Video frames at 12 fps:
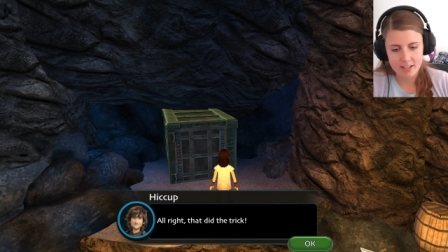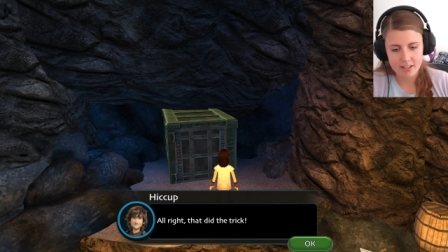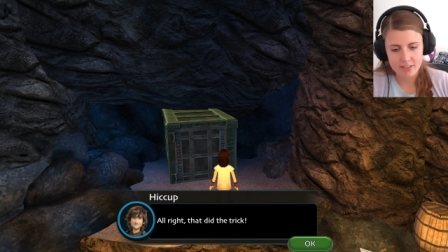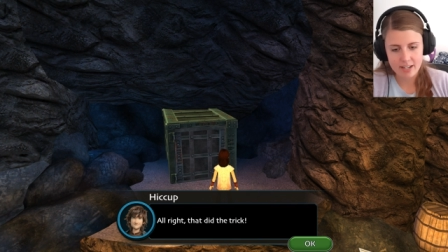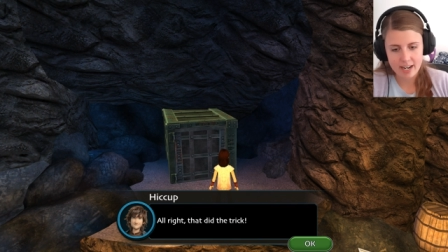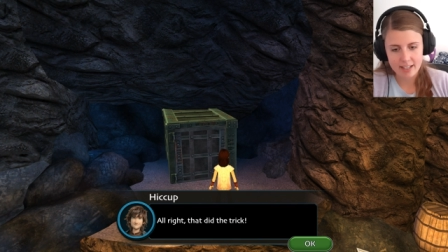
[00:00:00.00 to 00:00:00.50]
All
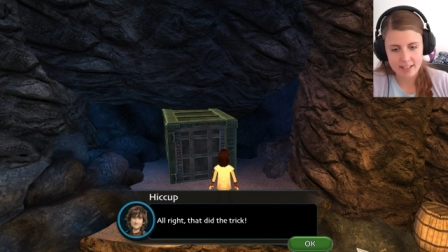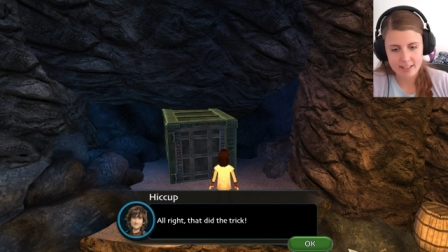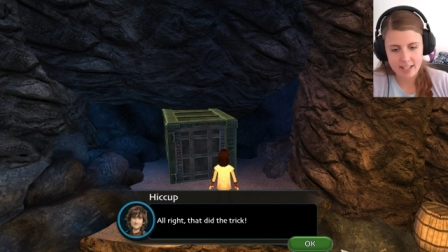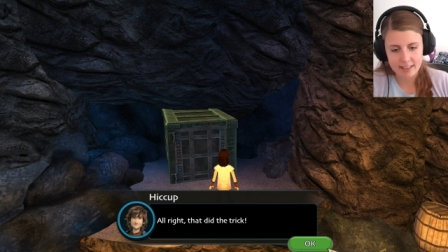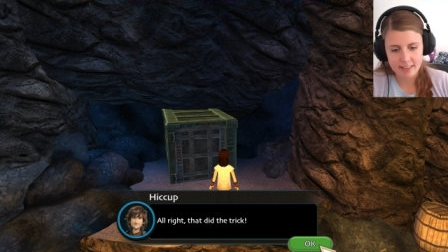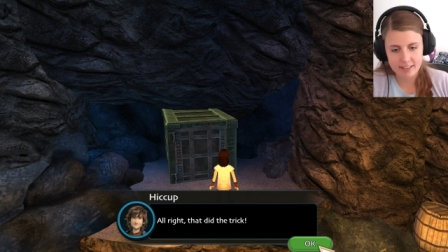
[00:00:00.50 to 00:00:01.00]
right,
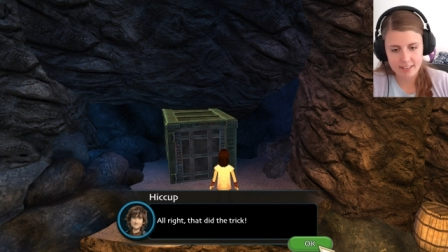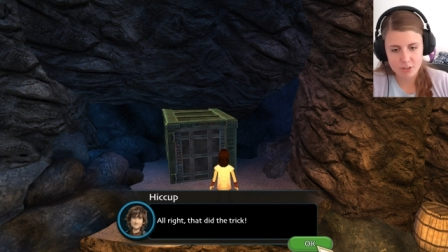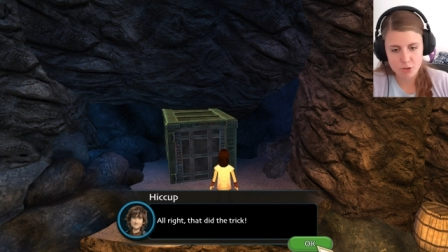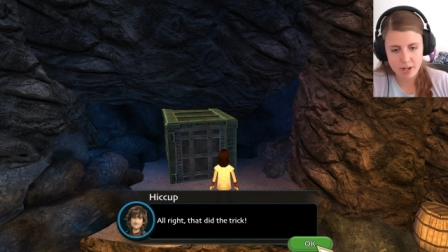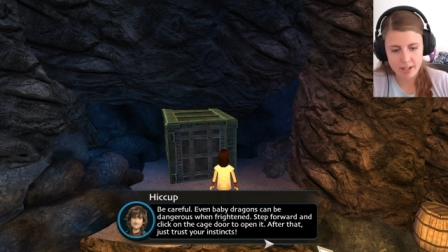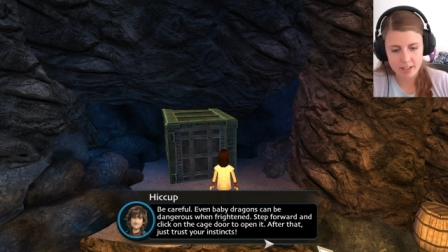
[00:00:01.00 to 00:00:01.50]
that did the
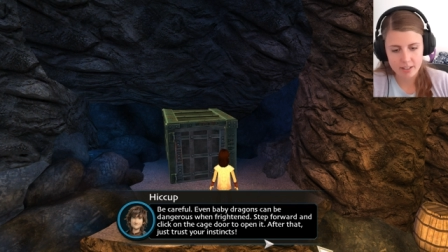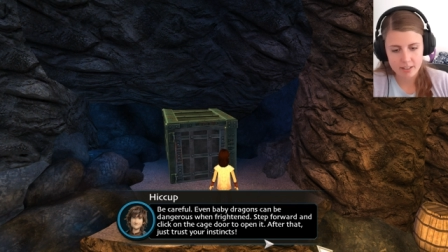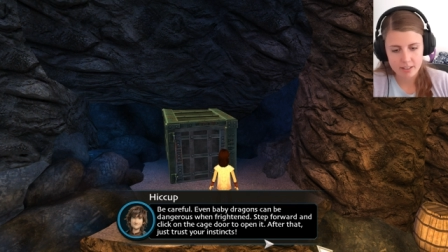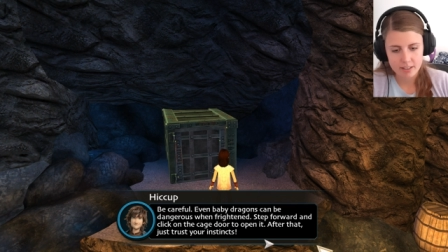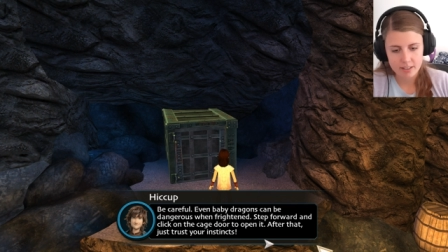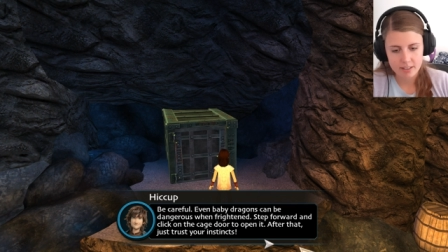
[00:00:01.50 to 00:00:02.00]
trick.
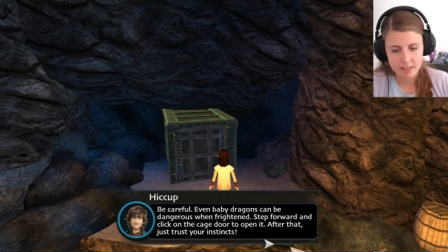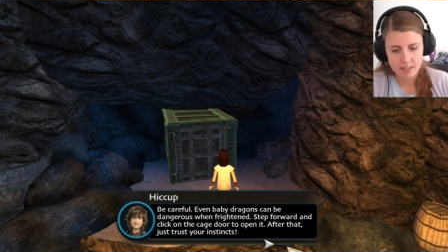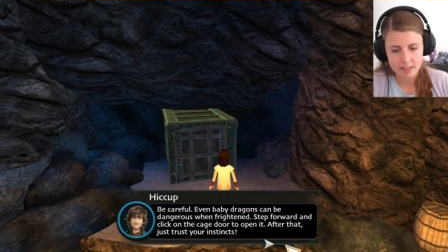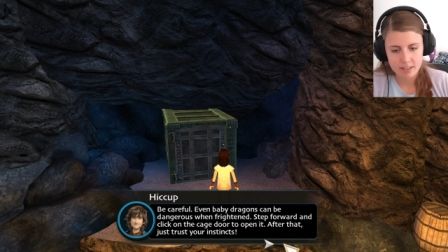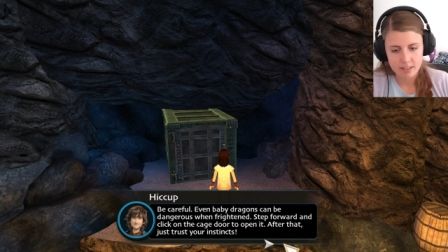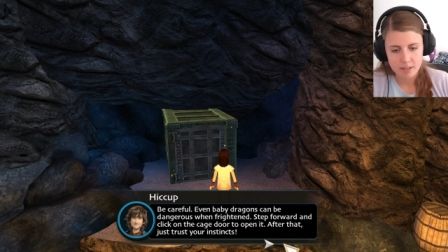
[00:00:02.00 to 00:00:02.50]

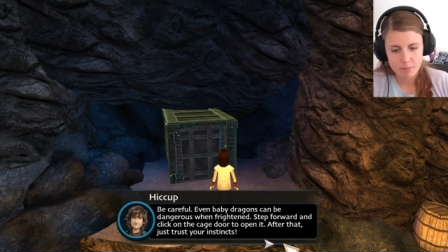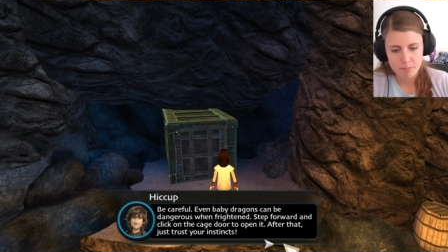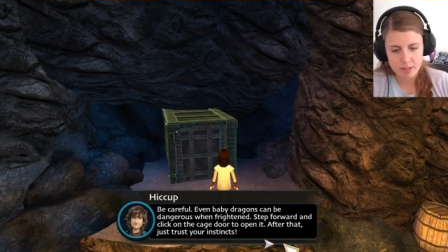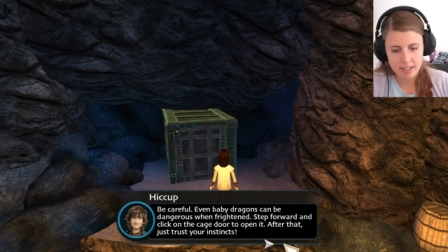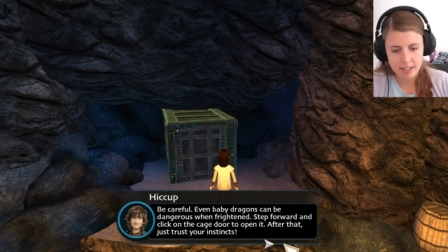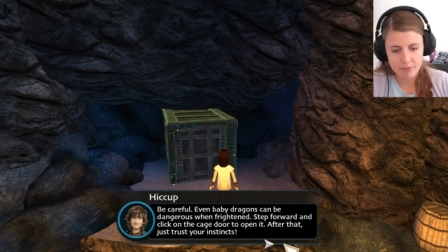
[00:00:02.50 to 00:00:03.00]

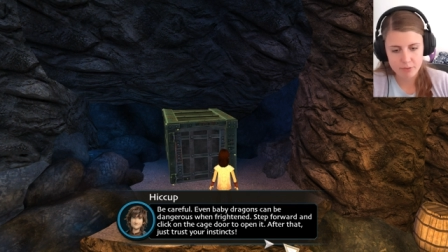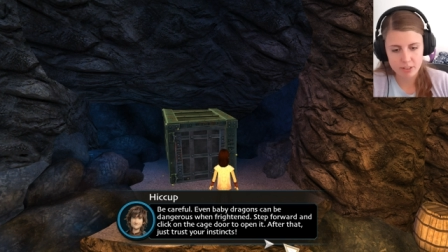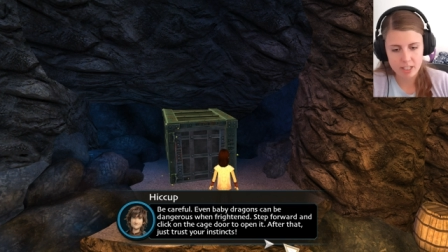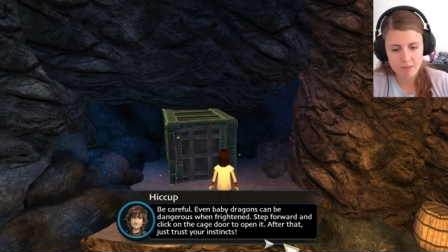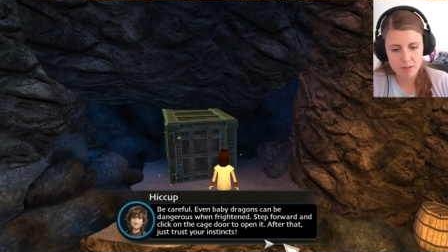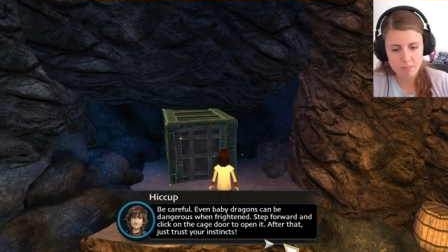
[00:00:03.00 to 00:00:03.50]
Be careful,
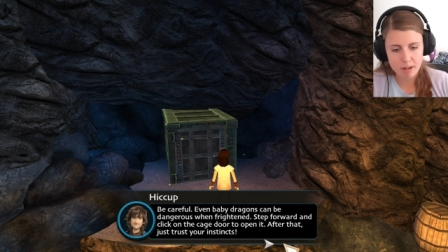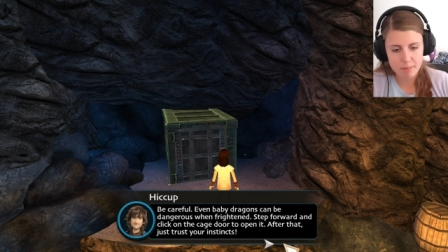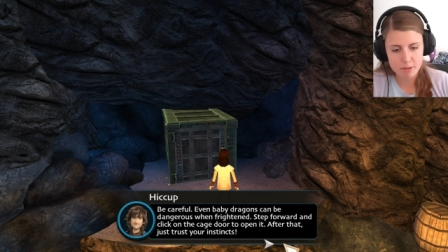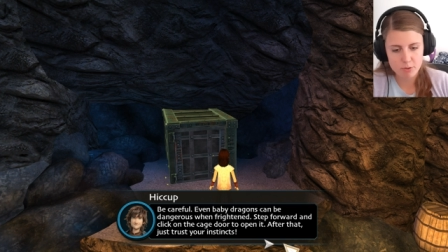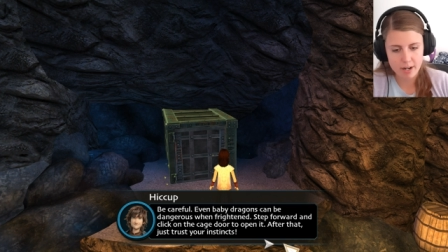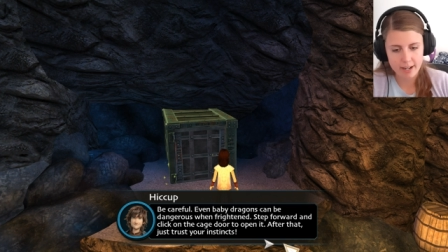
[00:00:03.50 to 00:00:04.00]
even baby
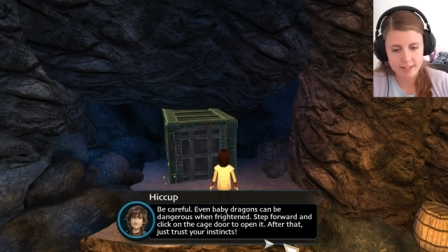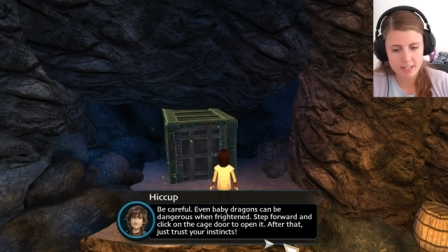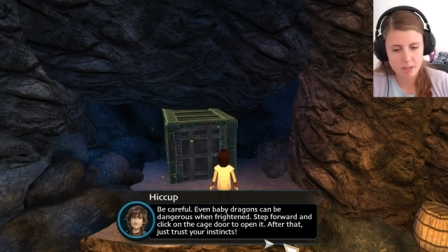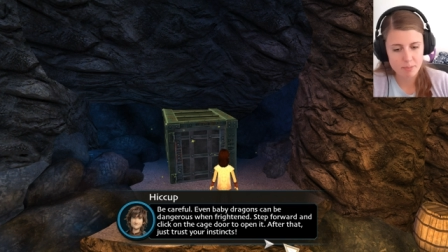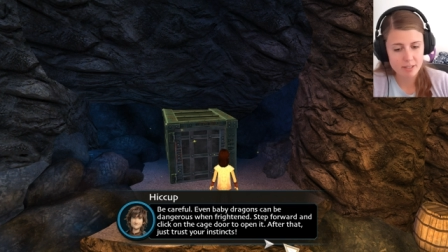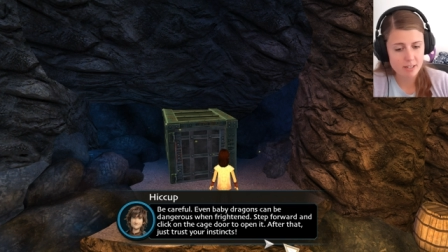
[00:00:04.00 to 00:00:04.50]
dragons
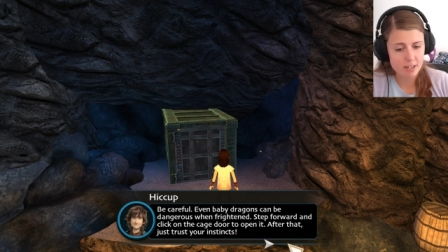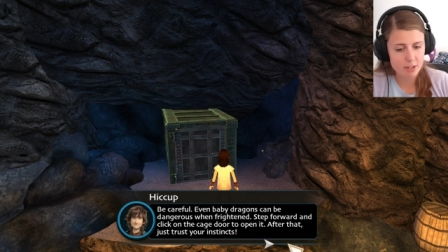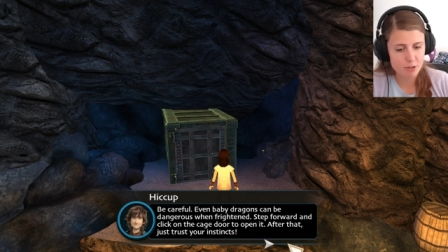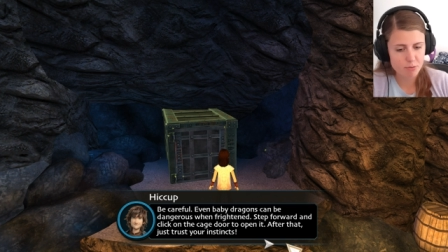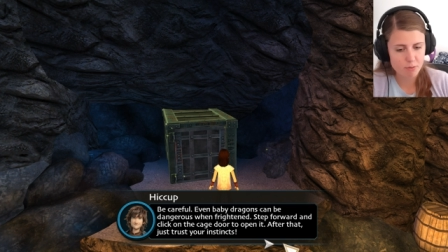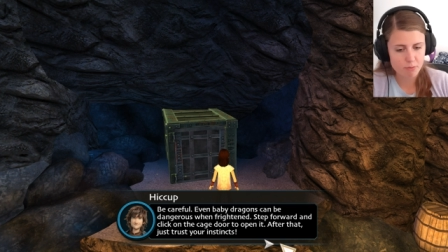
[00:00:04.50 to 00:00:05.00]
can be
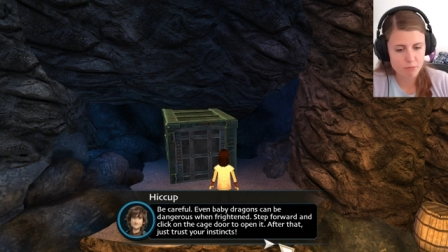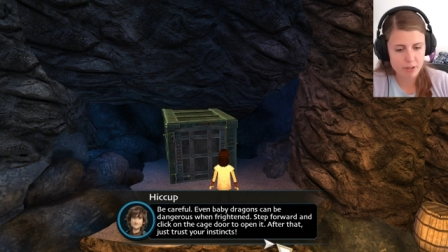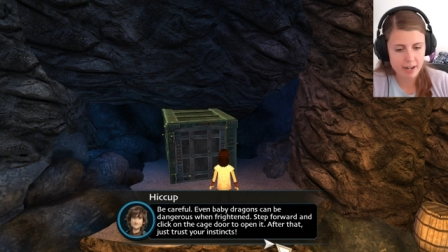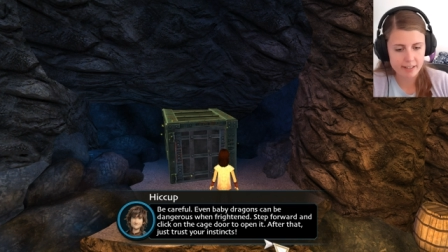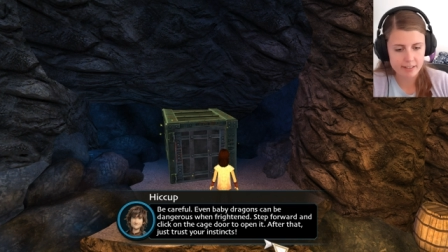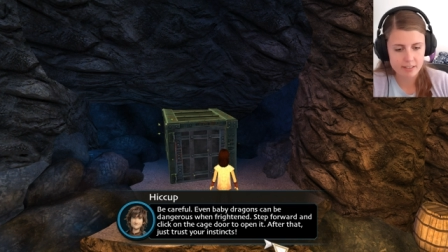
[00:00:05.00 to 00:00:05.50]
dangerous when
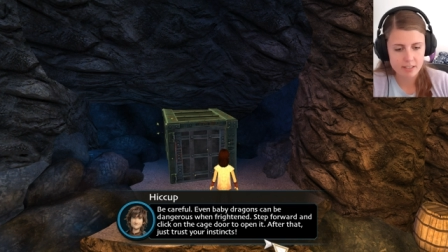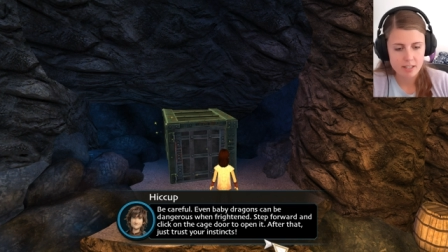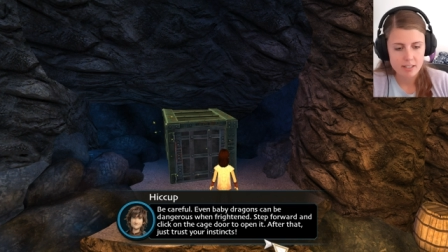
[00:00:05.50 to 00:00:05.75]
frightened.